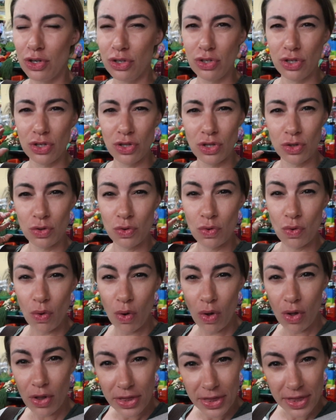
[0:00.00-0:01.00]
to the
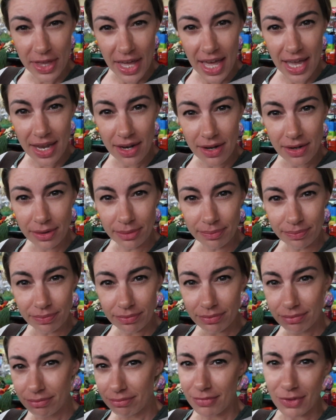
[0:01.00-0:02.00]
north end,
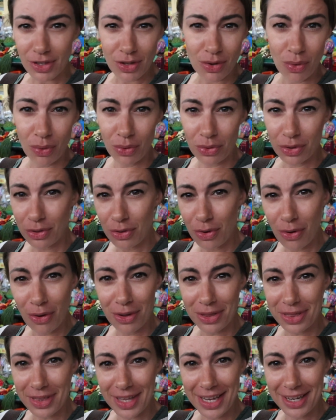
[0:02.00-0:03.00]
or the
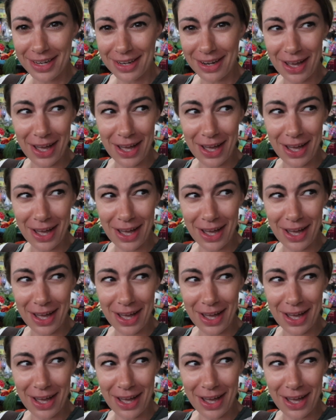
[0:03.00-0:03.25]
north end,